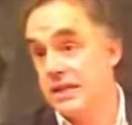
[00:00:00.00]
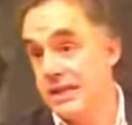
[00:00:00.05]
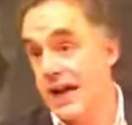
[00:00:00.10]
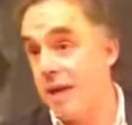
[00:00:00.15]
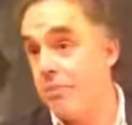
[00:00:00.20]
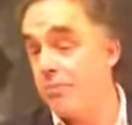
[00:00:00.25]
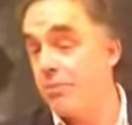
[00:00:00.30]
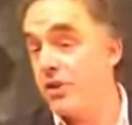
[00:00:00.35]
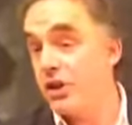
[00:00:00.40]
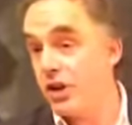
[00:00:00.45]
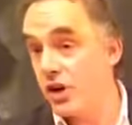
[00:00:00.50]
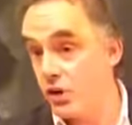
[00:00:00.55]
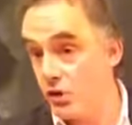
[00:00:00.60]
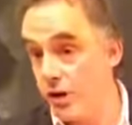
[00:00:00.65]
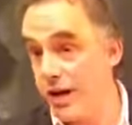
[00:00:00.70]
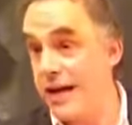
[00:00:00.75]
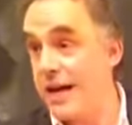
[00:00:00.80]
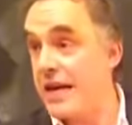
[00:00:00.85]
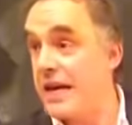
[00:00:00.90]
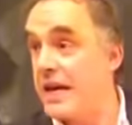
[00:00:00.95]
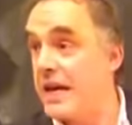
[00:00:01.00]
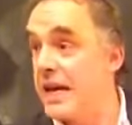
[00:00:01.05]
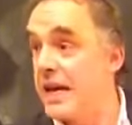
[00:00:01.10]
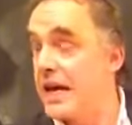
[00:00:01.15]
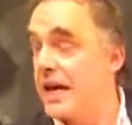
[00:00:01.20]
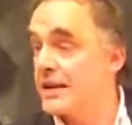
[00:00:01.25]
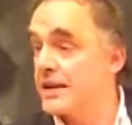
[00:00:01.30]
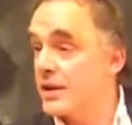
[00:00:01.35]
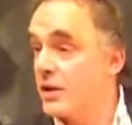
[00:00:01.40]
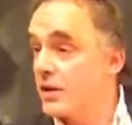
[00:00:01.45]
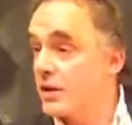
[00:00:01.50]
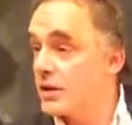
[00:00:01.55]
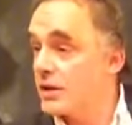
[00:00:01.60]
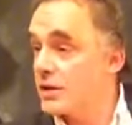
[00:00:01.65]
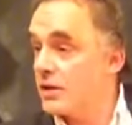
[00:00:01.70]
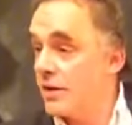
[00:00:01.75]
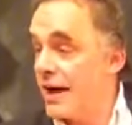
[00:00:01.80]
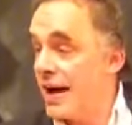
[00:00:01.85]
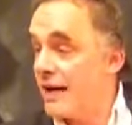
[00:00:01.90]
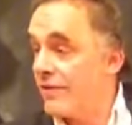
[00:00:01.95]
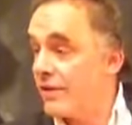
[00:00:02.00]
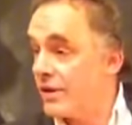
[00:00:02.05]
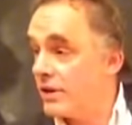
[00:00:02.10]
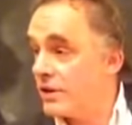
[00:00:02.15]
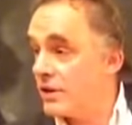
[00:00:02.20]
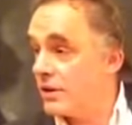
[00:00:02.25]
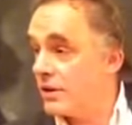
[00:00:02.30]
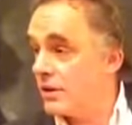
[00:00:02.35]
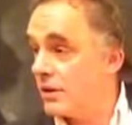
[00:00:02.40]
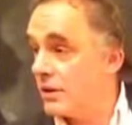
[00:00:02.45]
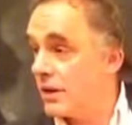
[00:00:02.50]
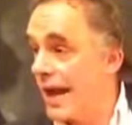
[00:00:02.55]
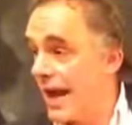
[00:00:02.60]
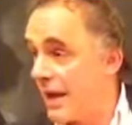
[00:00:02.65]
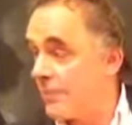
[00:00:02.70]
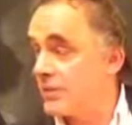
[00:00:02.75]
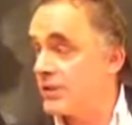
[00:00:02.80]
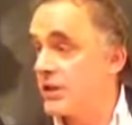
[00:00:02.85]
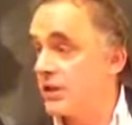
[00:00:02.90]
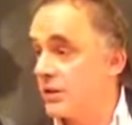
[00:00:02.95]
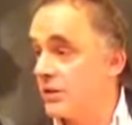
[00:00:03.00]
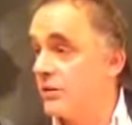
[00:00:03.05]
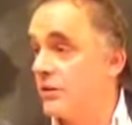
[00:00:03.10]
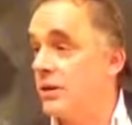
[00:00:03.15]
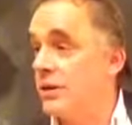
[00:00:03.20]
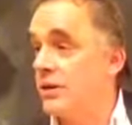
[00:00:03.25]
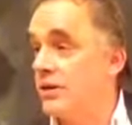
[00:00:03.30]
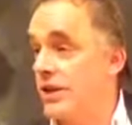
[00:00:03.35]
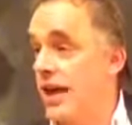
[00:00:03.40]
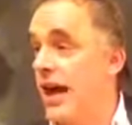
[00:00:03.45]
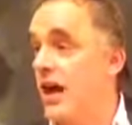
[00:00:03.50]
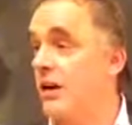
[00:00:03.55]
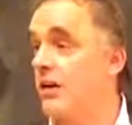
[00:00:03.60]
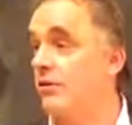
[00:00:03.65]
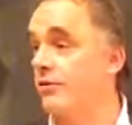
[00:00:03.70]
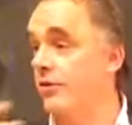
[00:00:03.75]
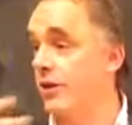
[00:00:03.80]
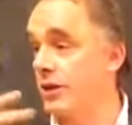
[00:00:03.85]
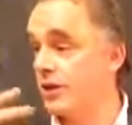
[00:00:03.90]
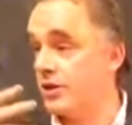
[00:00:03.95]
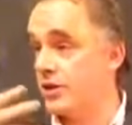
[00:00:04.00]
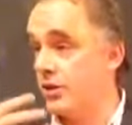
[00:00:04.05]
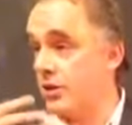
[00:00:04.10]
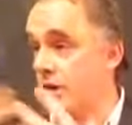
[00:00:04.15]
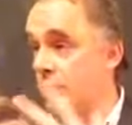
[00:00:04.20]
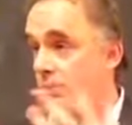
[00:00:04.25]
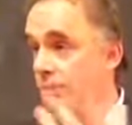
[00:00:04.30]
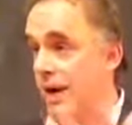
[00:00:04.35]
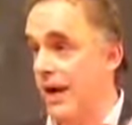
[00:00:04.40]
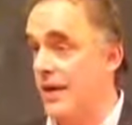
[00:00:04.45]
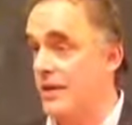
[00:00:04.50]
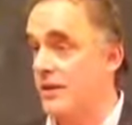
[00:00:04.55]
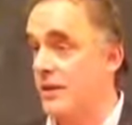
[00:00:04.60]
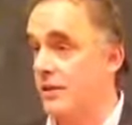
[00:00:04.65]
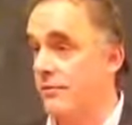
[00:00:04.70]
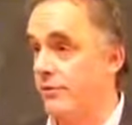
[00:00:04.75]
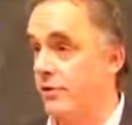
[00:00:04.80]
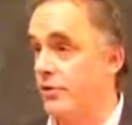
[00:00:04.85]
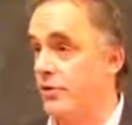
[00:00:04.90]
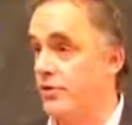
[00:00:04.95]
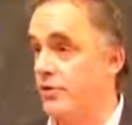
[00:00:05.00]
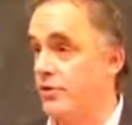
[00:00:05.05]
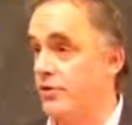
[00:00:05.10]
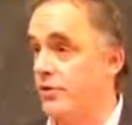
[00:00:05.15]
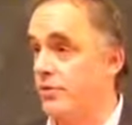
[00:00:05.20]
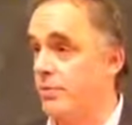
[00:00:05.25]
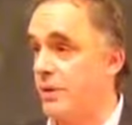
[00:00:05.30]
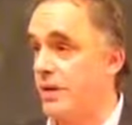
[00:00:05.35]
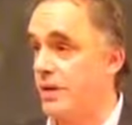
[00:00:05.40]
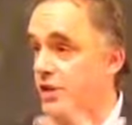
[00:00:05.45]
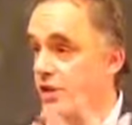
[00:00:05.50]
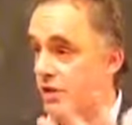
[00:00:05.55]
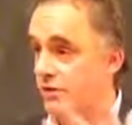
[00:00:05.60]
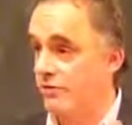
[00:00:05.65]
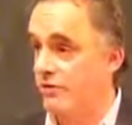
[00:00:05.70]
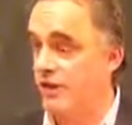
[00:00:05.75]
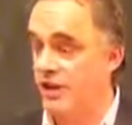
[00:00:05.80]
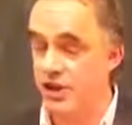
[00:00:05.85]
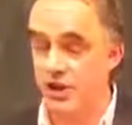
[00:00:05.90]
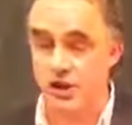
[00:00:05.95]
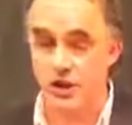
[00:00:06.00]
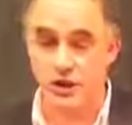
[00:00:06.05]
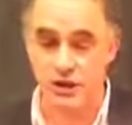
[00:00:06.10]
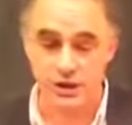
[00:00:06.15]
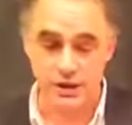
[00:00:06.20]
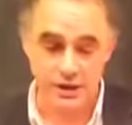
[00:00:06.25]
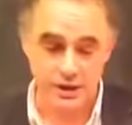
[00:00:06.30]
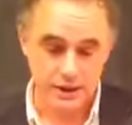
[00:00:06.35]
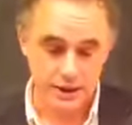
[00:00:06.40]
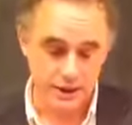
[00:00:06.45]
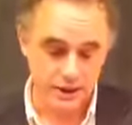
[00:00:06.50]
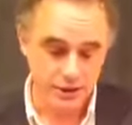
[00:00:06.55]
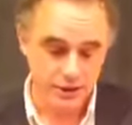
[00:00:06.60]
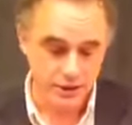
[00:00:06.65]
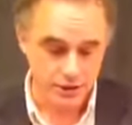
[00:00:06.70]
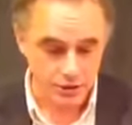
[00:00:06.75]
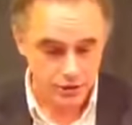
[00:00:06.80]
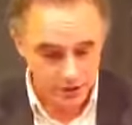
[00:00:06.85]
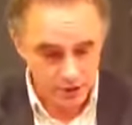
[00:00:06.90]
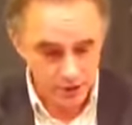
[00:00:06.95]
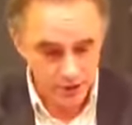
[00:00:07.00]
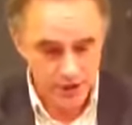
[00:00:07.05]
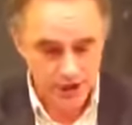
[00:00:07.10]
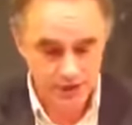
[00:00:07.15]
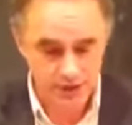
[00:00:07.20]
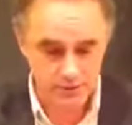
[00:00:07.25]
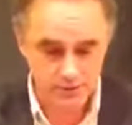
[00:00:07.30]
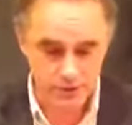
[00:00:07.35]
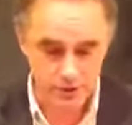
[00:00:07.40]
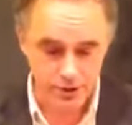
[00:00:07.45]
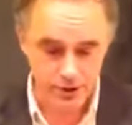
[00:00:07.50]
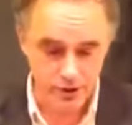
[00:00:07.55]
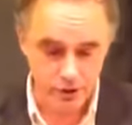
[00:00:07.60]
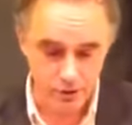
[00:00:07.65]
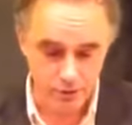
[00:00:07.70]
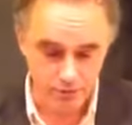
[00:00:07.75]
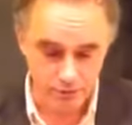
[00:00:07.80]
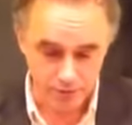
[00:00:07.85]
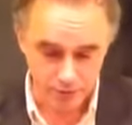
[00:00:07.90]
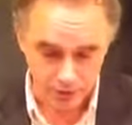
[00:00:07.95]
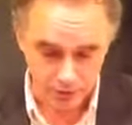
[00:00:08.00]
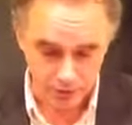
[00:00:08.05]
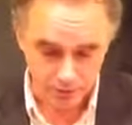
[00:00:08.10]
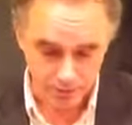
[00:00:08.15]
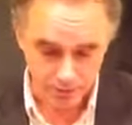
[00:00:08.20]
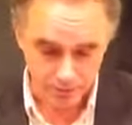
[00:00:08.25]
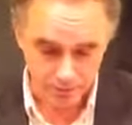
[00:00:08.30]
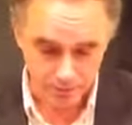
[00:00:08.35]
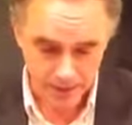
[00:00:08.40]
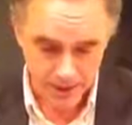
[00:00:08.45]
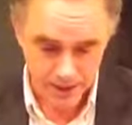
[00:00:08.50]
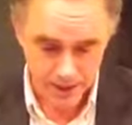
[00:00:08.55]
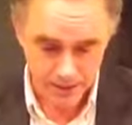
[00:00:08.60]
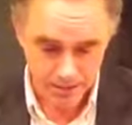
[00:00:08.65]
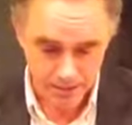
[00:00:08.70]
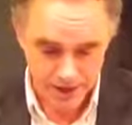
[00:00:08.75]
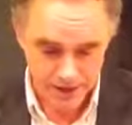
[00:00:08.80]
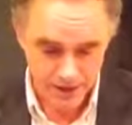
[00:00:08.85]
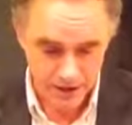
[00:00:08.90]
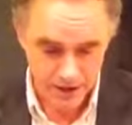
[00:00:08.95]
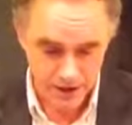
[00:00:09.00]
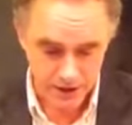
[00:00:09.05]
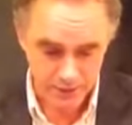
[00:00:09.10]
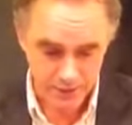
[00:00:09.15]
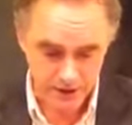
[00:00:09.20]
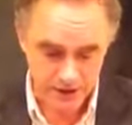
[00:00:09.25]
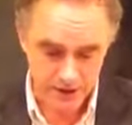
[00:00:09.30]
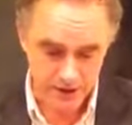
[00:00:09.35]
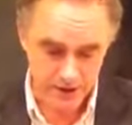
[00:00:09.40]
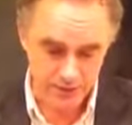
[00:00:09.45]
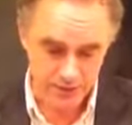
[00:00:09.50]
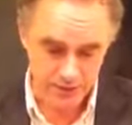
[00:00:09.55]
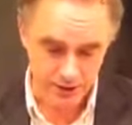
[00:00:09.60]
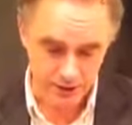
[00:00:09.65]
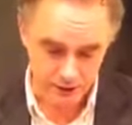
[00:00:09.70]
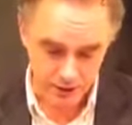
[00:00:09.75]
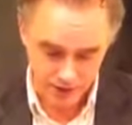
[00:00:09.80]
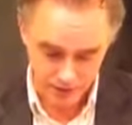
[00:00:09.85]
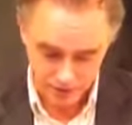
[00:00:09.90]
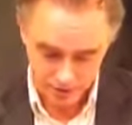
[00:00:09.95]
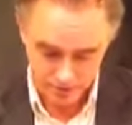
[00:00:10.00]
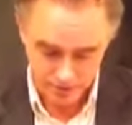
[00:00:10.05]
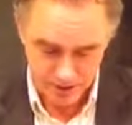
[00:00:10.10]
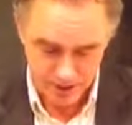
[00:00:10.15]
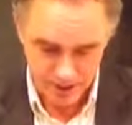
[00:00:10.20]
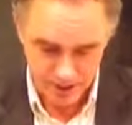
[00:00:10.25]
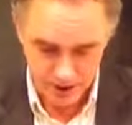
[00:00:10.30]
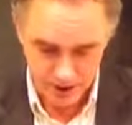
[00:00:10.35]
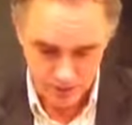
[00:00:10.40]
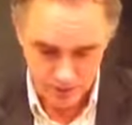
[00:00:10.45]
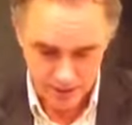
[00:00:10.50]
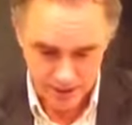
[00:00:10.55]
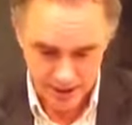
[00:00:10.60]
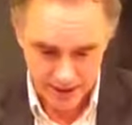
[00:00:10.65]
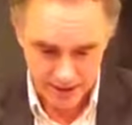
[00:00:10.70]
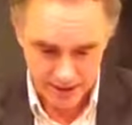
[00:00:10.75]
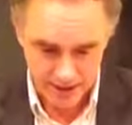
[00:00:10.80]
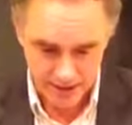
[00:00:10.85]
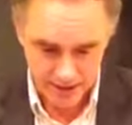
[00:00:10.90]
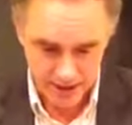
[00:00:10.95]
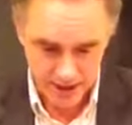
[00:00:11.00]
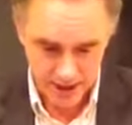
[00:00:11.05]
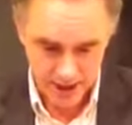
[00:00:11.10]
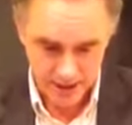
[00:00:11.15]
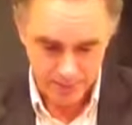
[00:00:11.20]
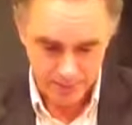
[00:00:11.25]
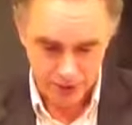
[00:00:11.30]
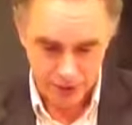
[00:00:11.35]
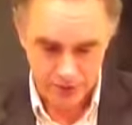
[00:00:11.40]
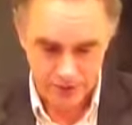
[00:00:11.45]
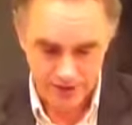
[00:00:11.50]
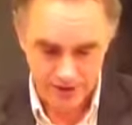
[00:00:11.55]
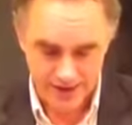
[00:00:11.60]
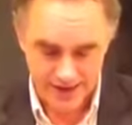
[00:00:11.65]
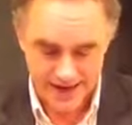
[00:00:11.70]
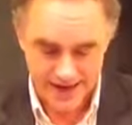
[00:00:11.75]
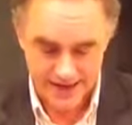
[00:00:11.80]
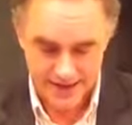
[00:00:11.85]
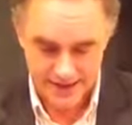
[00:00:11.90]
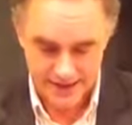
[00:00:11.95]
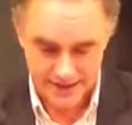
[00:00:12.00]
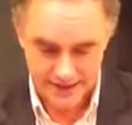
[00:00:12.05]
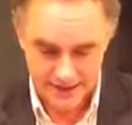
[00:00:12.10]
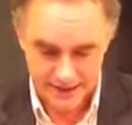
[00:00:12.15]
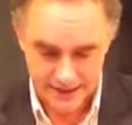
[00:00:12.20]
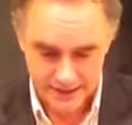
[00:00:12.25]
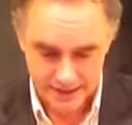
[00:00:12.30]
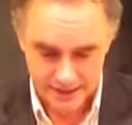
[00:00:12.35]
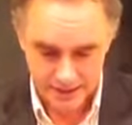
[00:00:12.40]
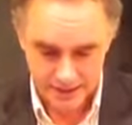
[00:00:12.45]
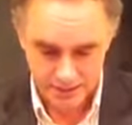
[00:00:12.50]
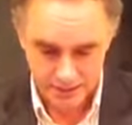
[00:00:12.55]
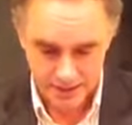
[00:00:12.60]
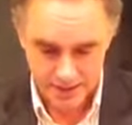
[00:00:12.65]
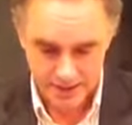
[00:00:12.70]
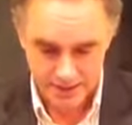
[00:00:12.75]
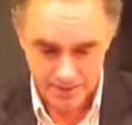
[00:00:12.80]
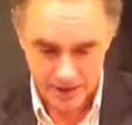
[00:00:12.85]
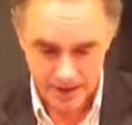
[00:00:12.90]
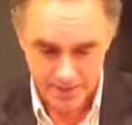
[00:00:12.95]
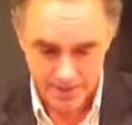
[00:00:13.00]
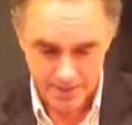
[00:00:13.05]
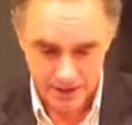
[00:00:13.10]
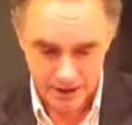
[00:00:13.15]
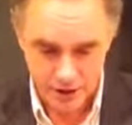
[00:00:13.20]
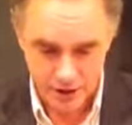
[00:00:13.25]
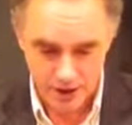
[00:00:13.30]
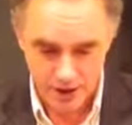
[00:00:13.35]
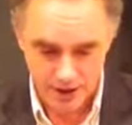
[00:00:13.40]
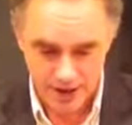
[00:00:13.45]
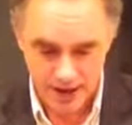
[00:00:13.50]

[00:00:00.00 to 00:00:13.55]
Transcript: some degree, as long as you haven't absolutely sacrificed your capacity for true speech and vision. So, you know, that's a pretty hopeful message because Pinocchio is by no means a perfect entity but he might be good